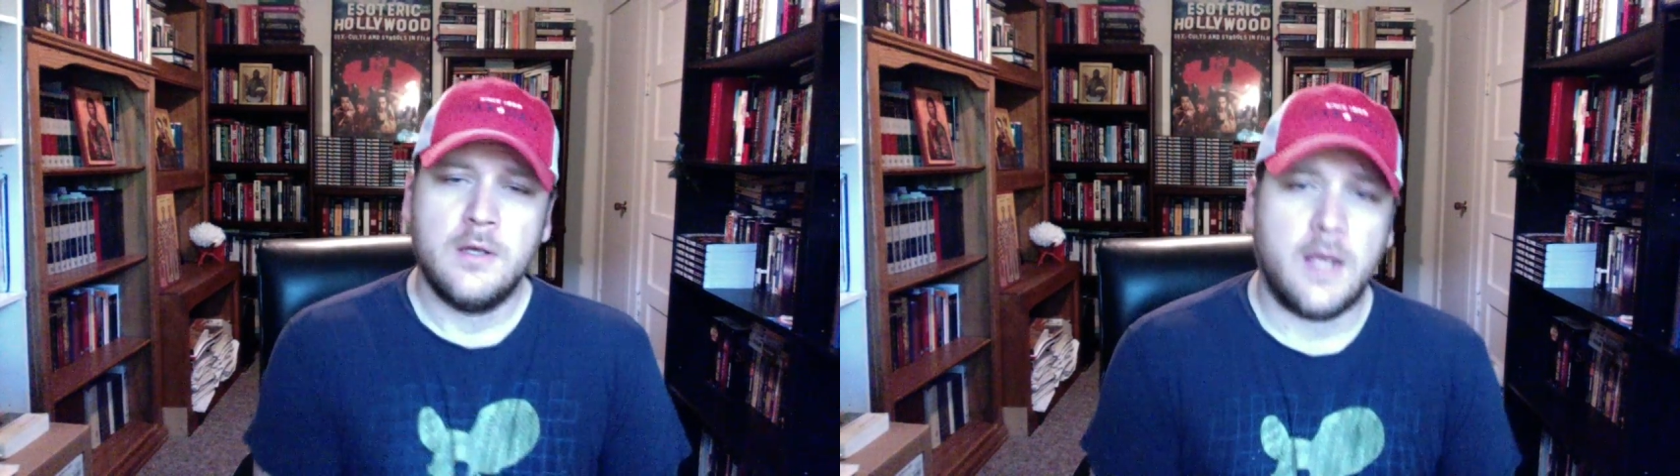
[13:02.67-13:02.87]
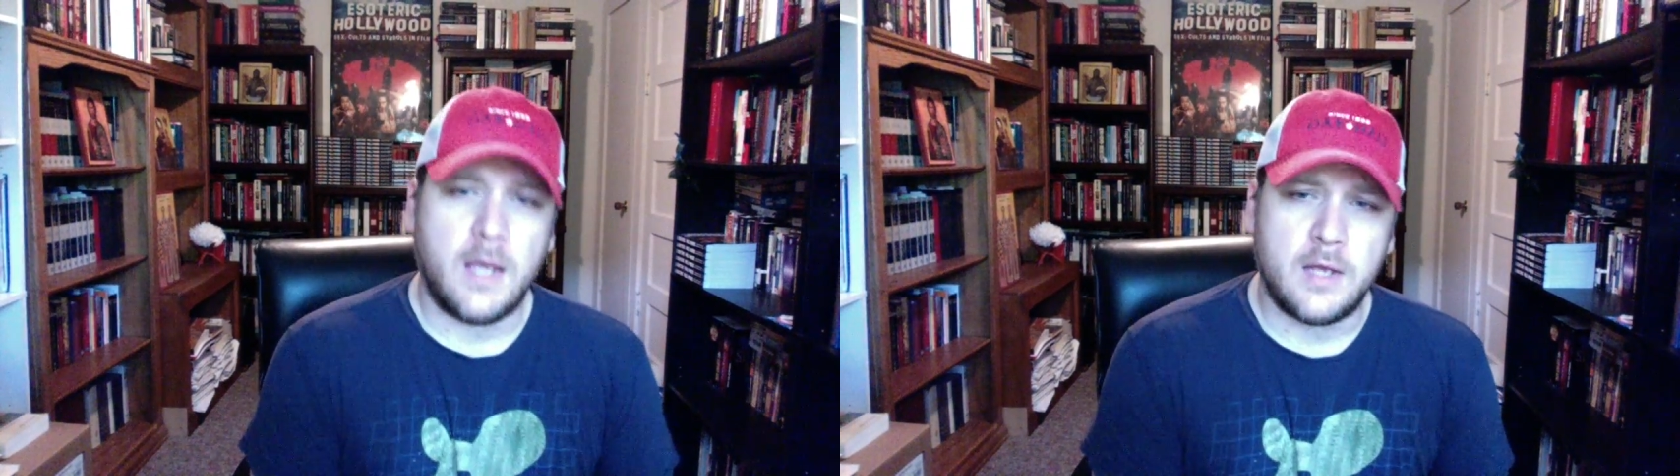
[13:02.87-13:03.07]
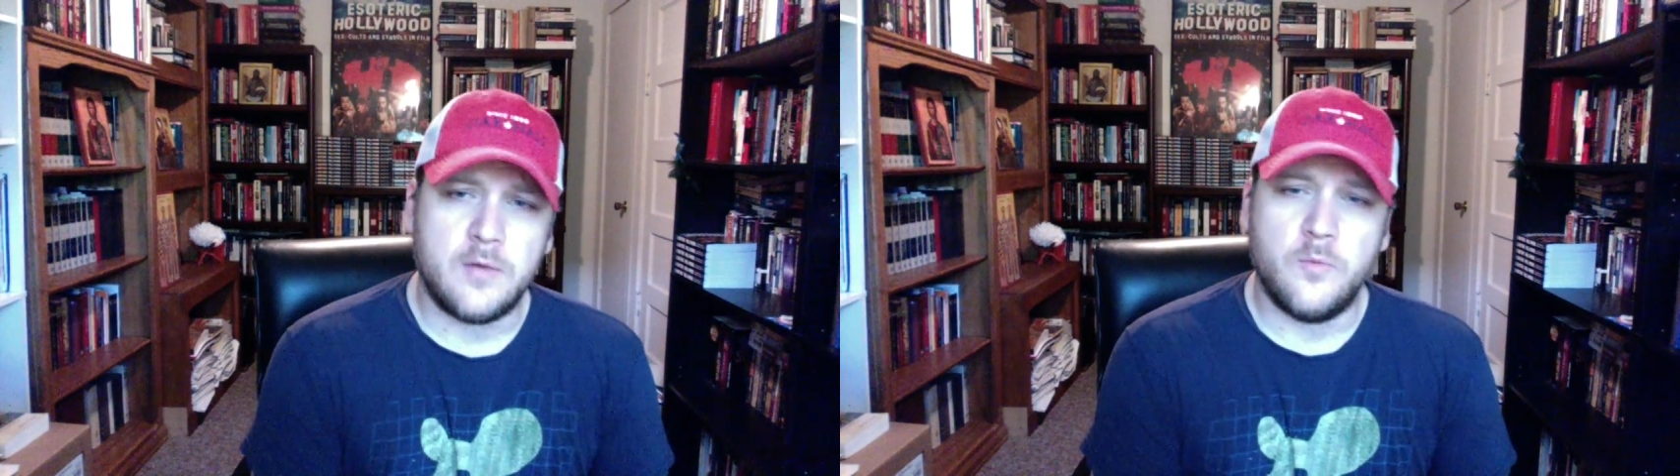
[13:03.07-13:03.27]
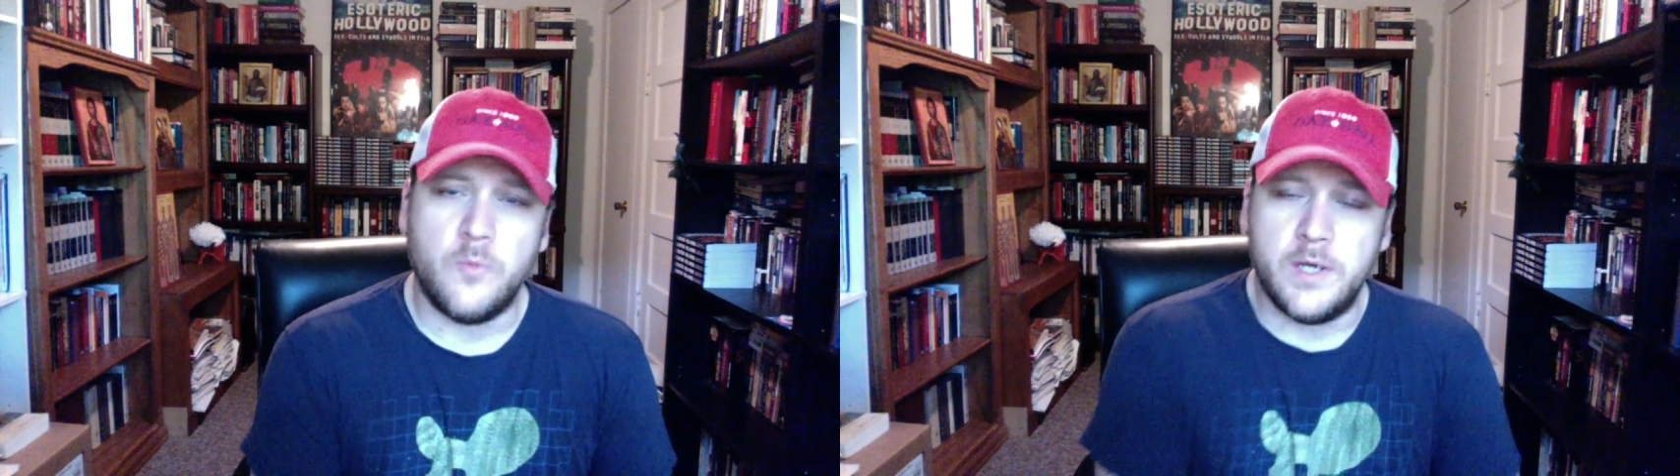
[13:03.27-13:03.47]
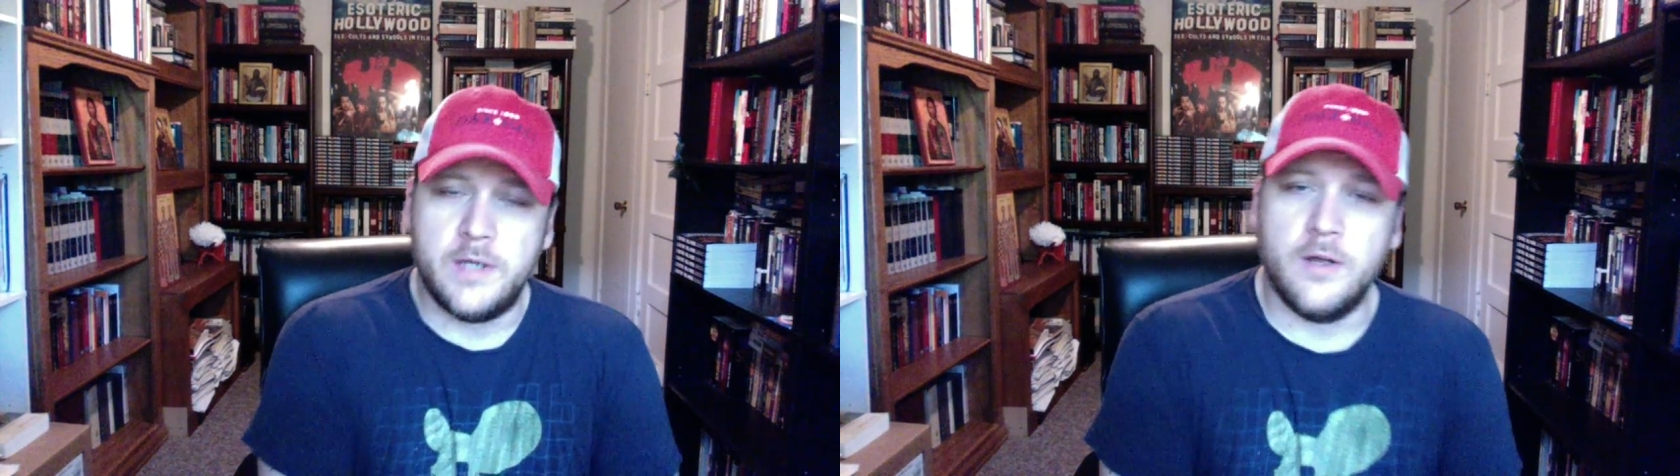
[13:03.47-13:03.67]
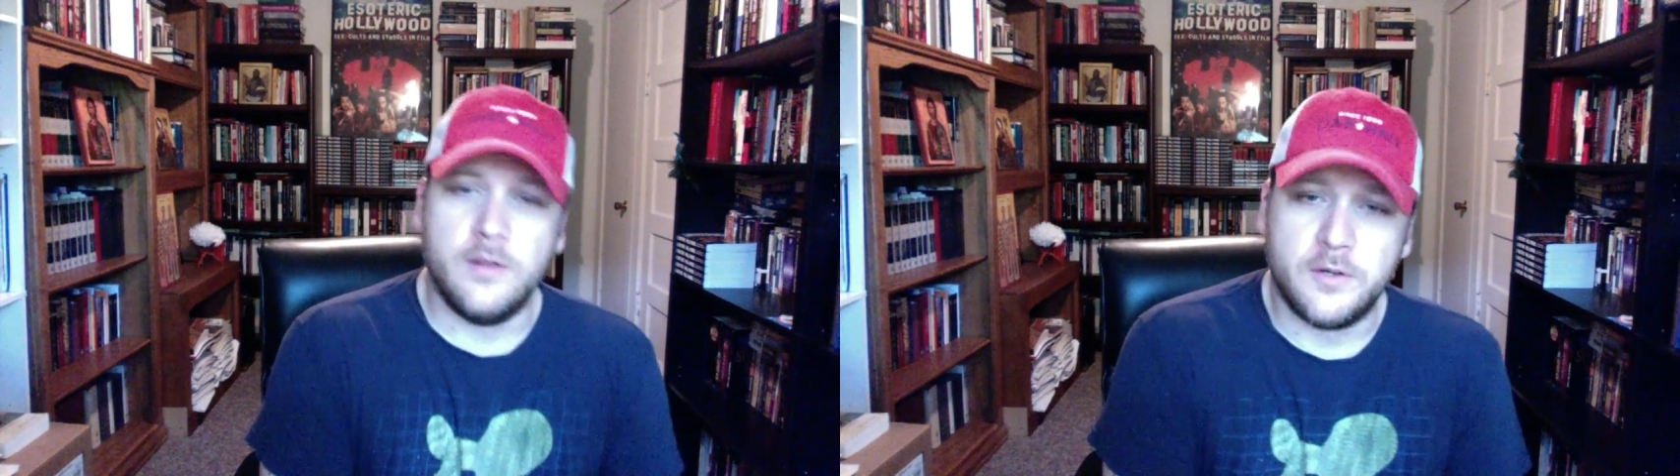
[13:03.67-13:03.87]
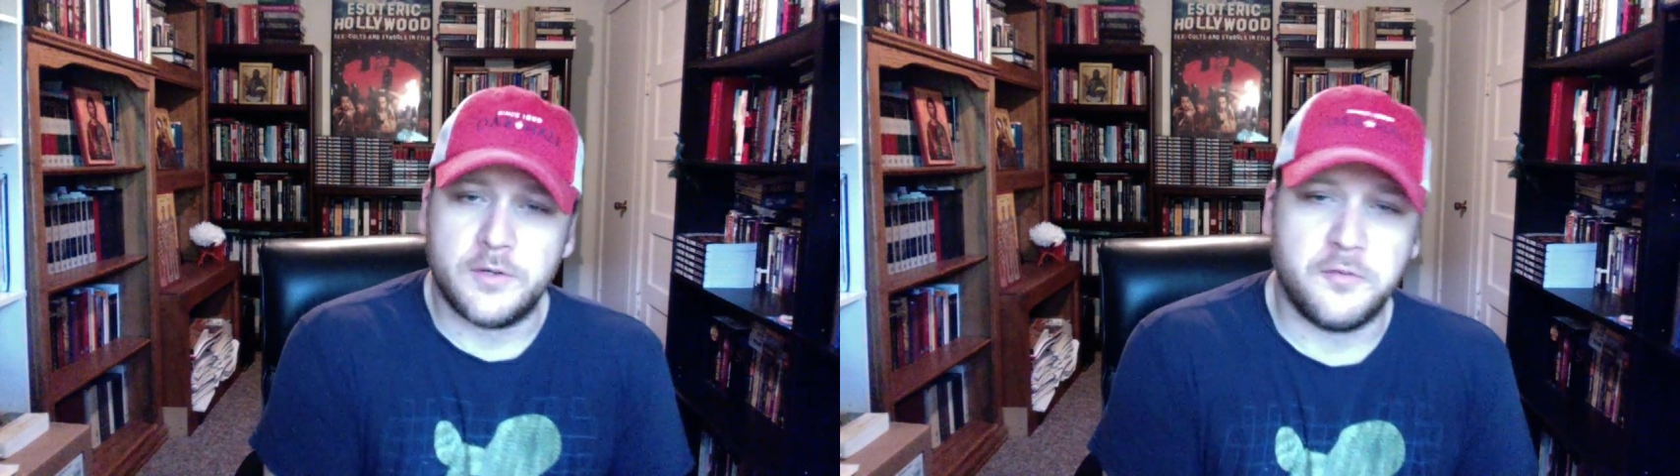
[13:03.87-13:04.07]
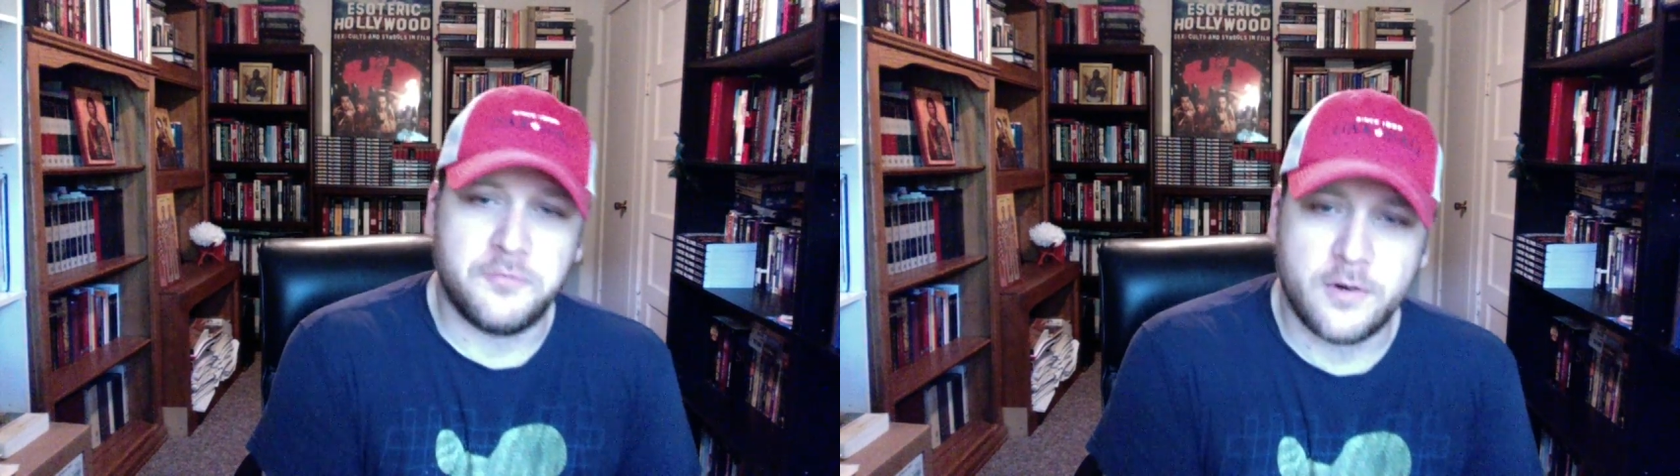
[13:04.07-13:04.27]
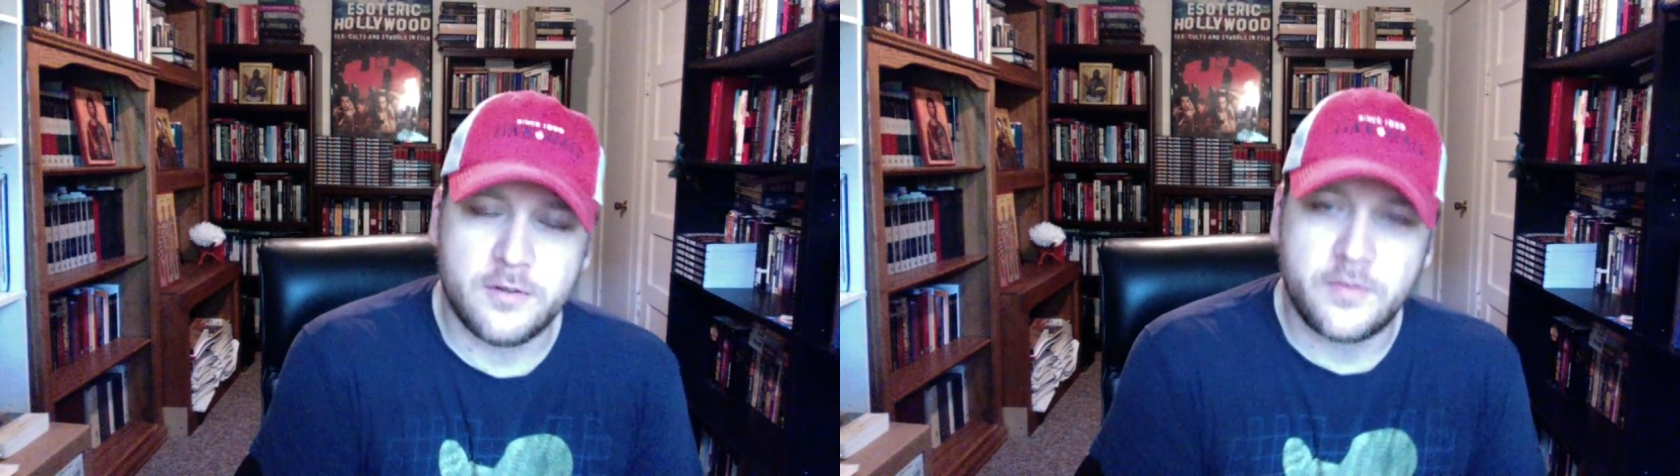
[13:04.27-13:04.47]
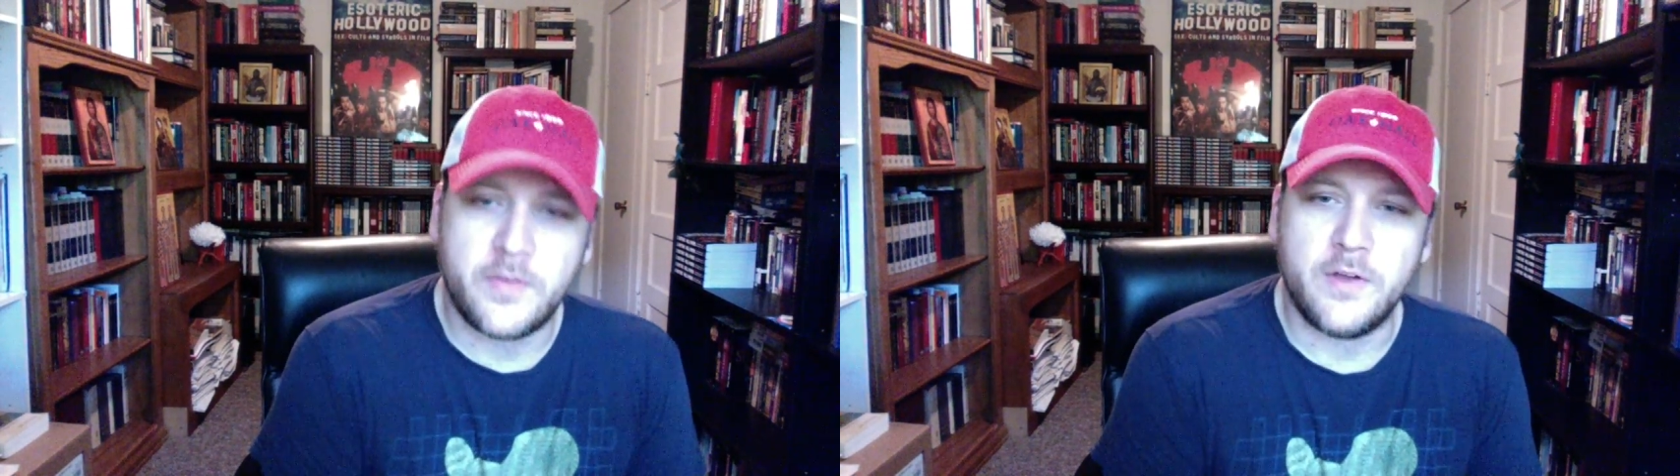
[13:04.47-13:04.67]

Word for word: And we need to look no further than